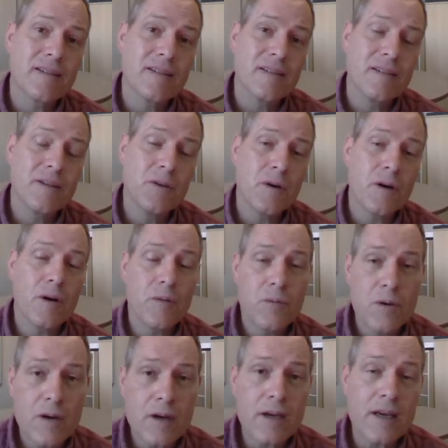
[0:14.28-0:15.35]
you are
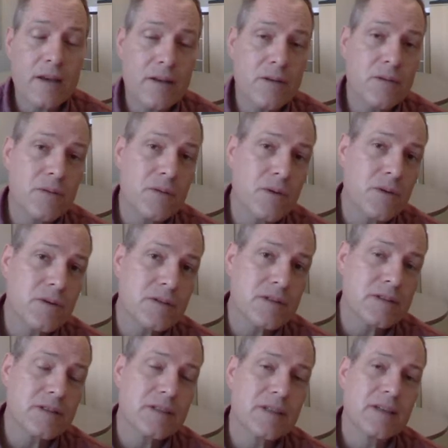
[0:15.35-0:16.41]
working
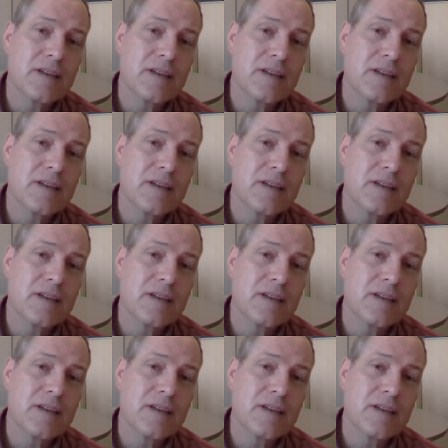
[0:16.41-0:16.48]
towards